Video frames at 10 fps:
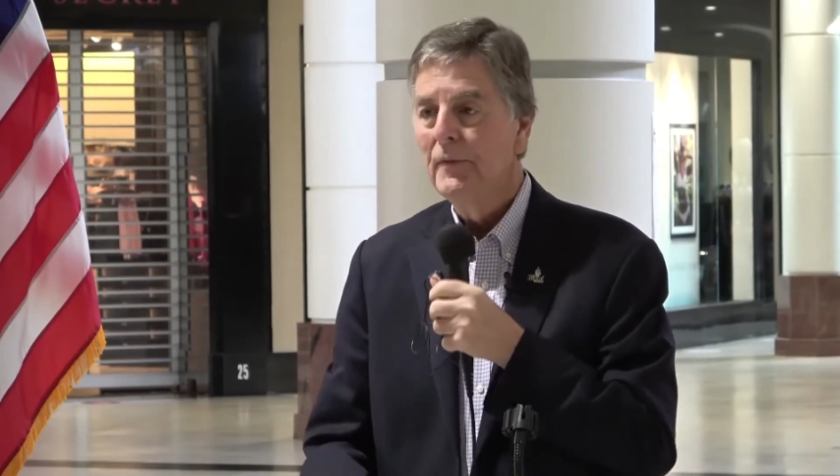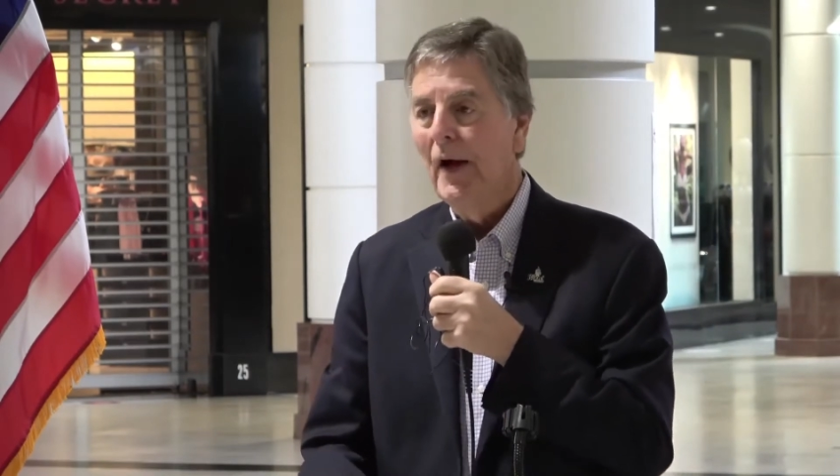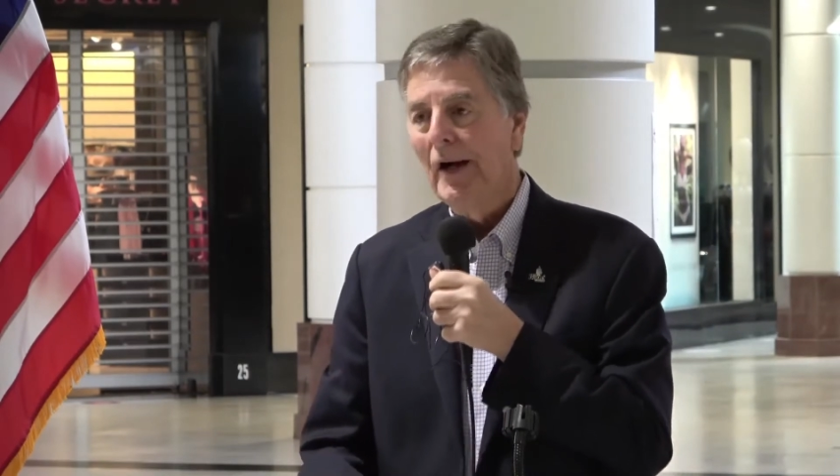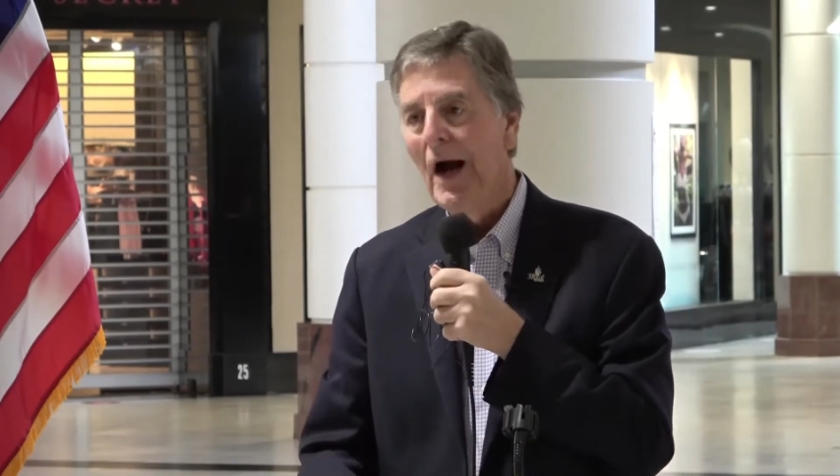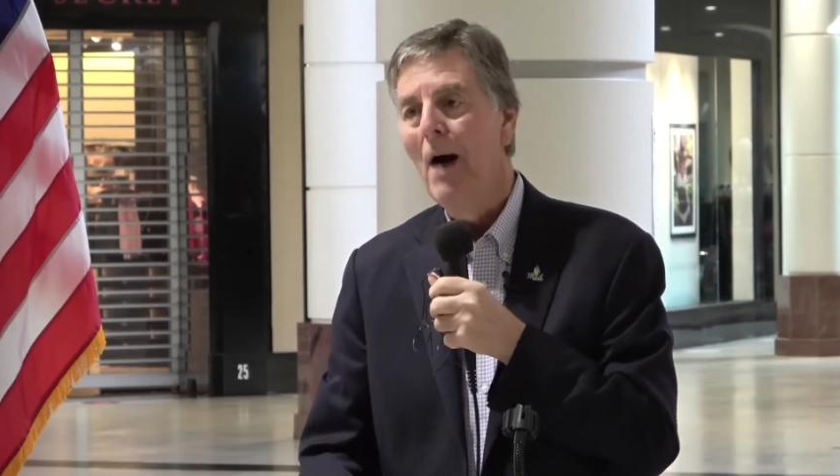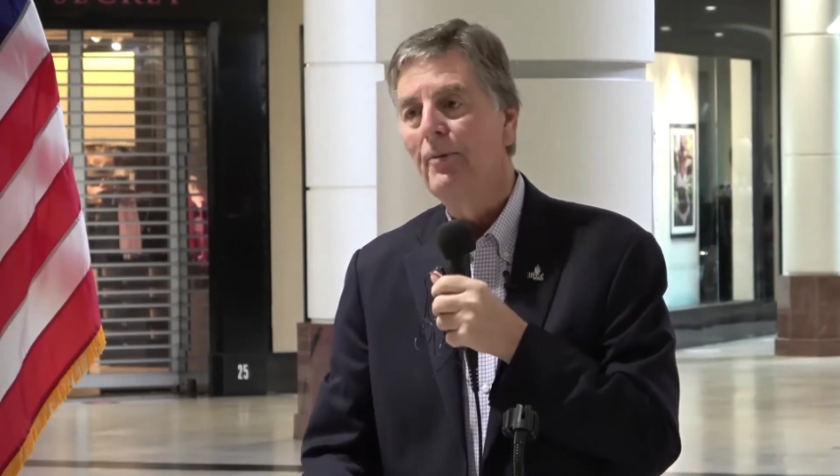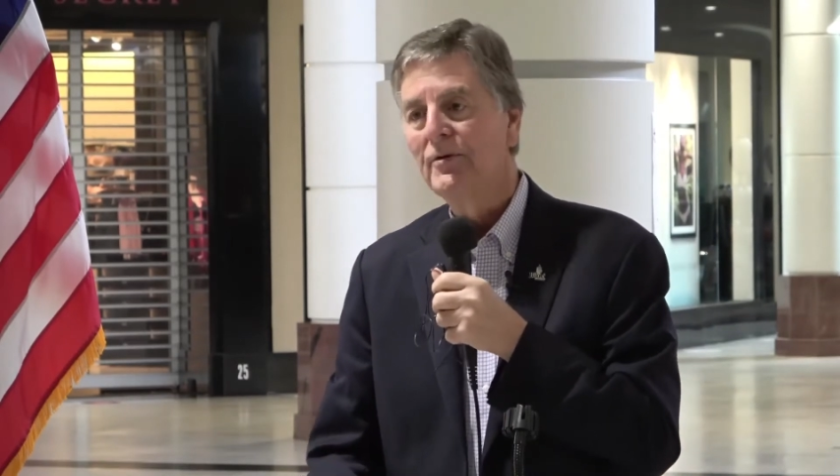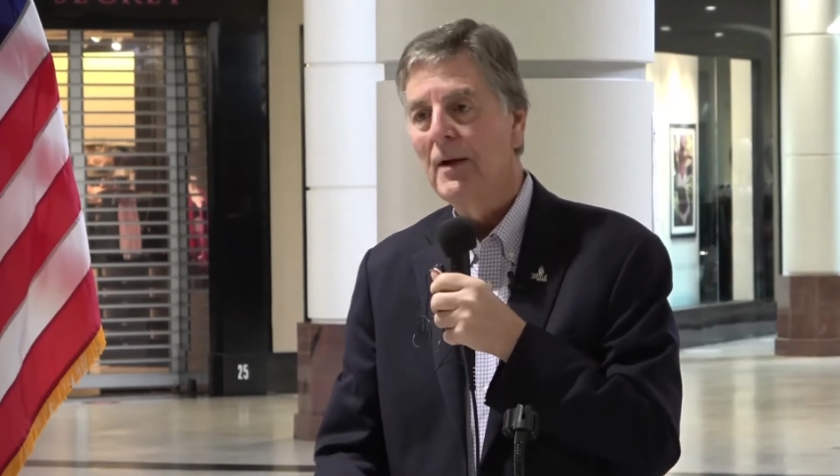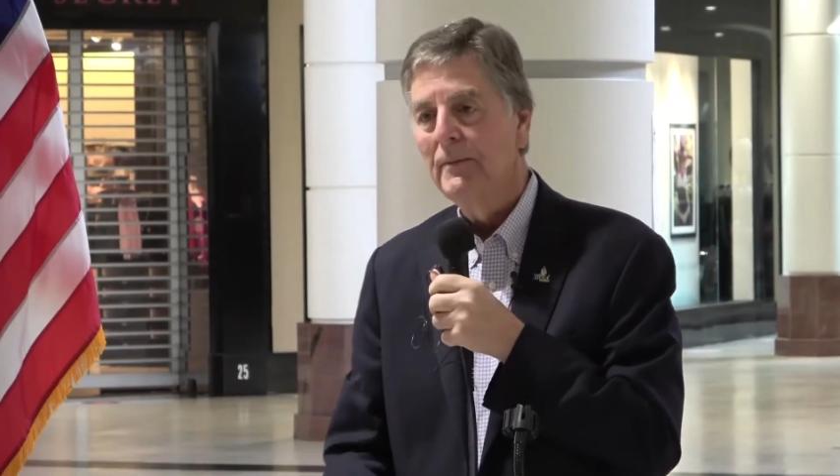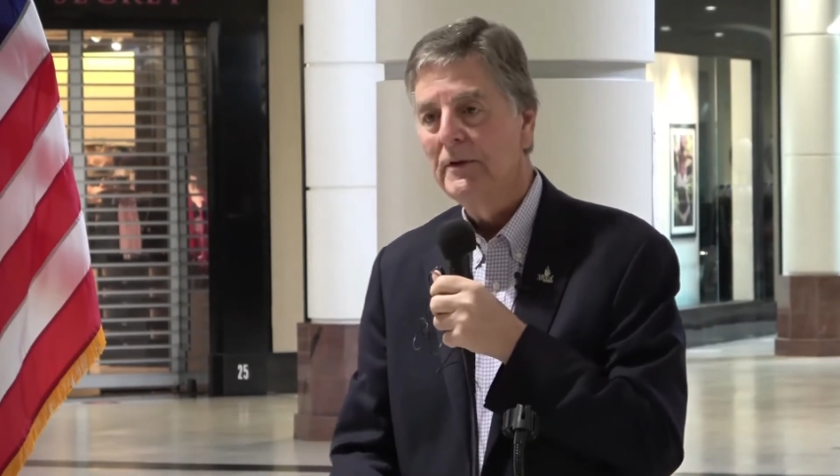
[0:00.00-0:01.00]

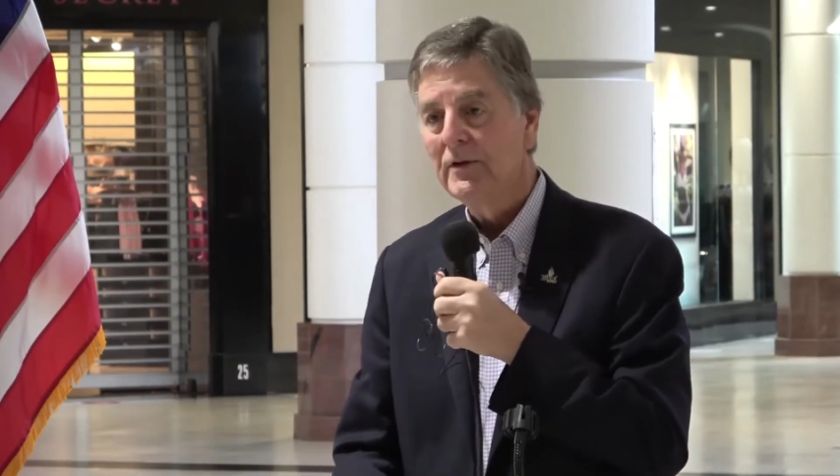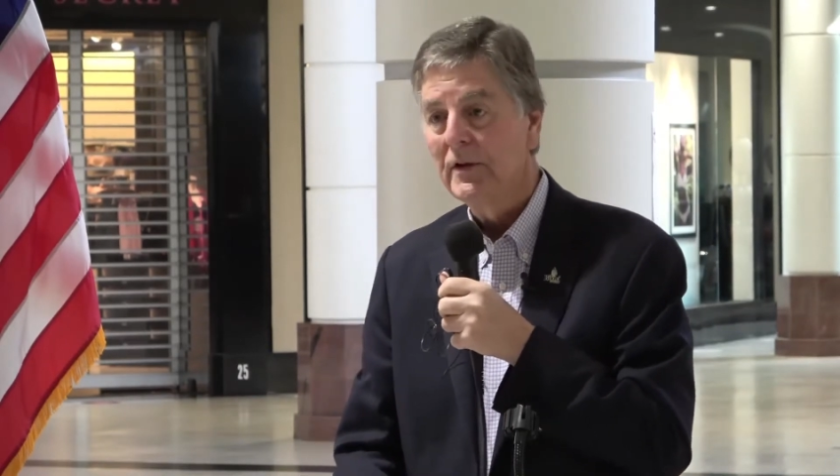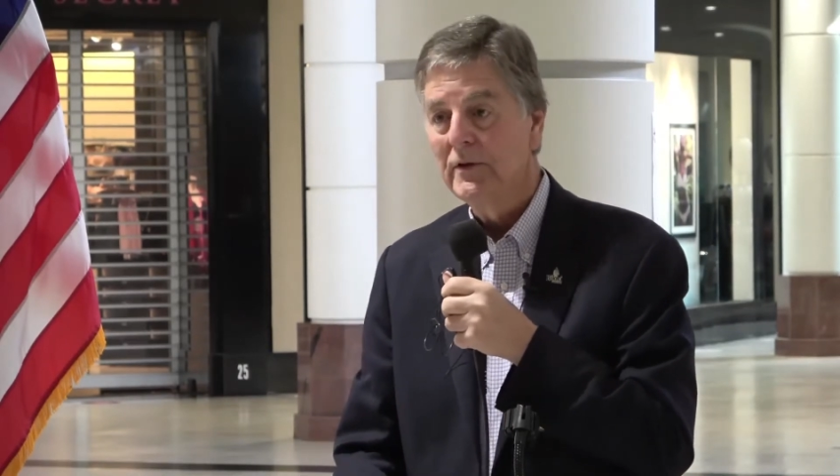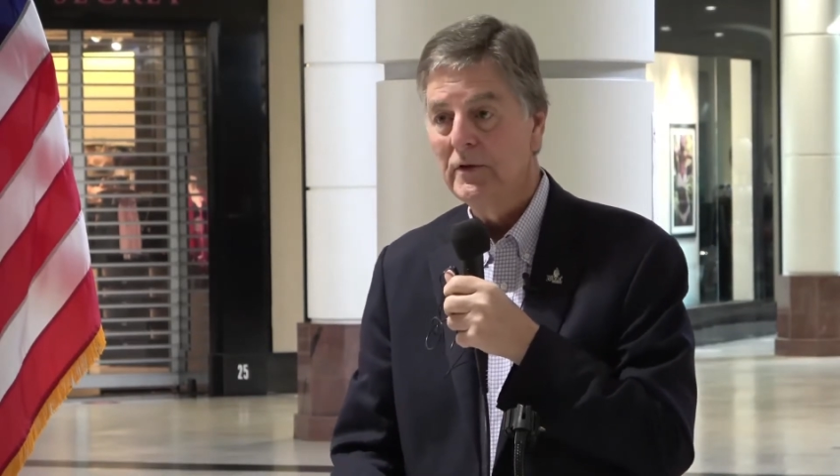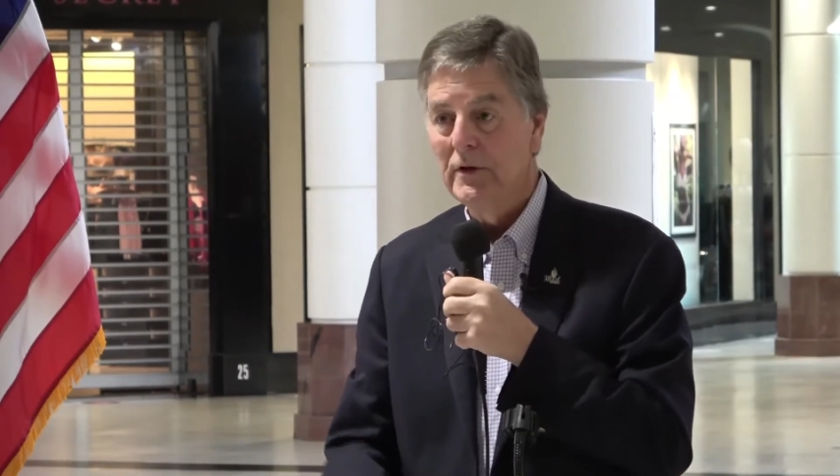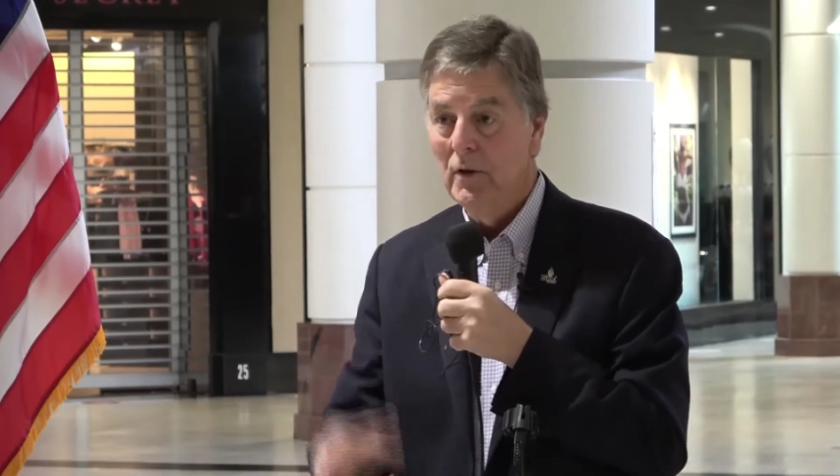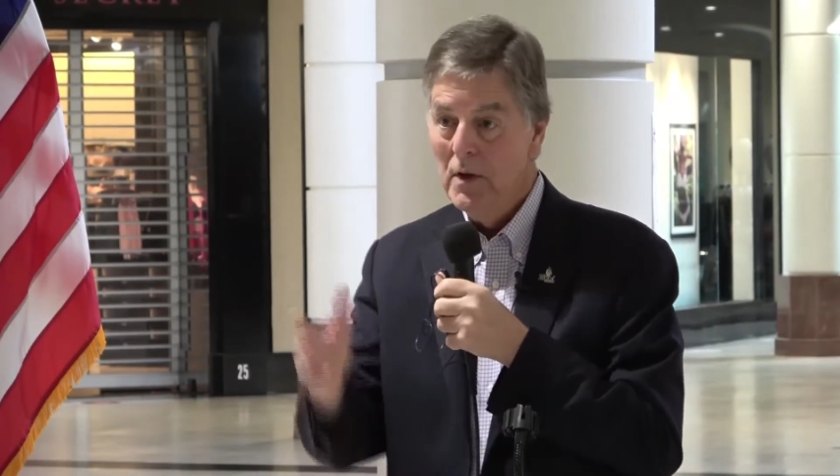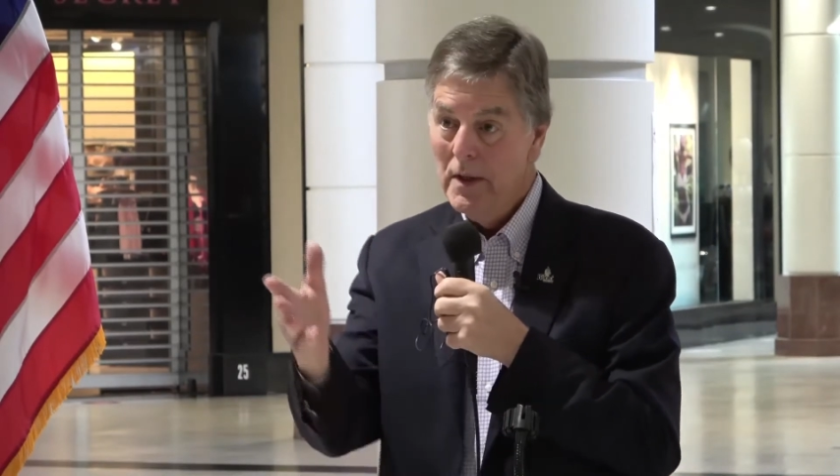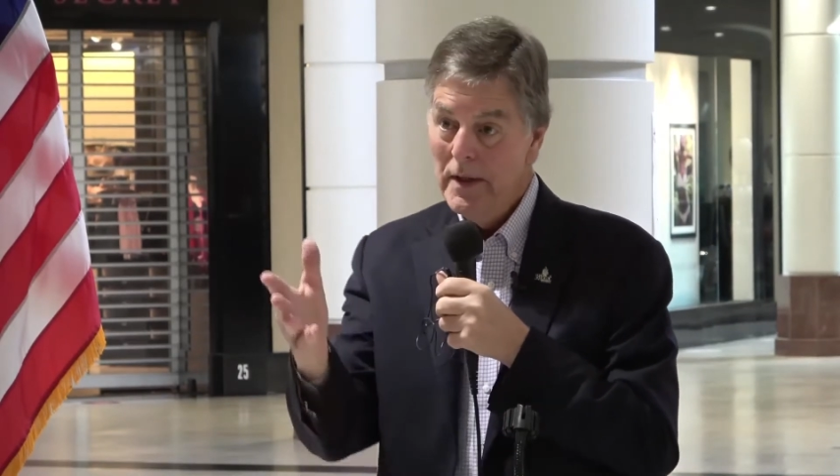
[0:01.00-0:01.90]
accomplish some of these things to do.